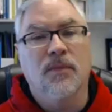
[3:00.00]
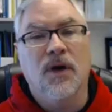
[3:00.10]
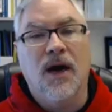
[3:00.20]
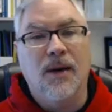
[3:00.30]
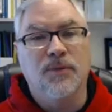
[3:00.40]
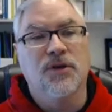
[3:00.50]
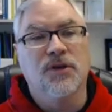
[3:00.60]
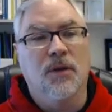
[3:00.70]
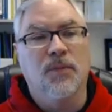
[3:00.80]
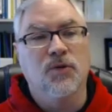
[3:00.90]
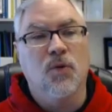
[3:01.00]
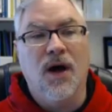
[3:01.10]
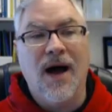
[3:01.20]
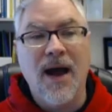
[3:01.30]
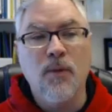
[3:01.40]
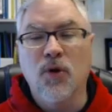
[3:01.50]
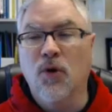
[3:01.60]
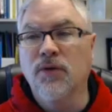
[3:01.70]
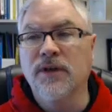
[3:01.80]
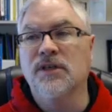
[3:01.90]
options up as well. I will
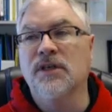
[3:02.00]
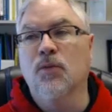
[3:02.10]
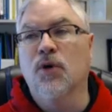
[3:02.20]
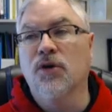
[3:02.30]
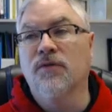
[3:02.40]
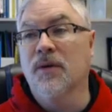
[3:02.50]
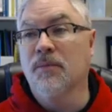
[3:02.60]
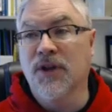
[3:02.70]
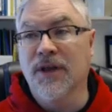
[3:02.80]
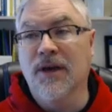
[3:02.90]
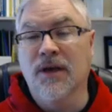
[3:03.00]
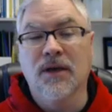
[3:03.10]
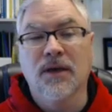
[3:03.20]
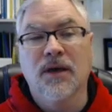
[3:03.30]
only see what you've completed.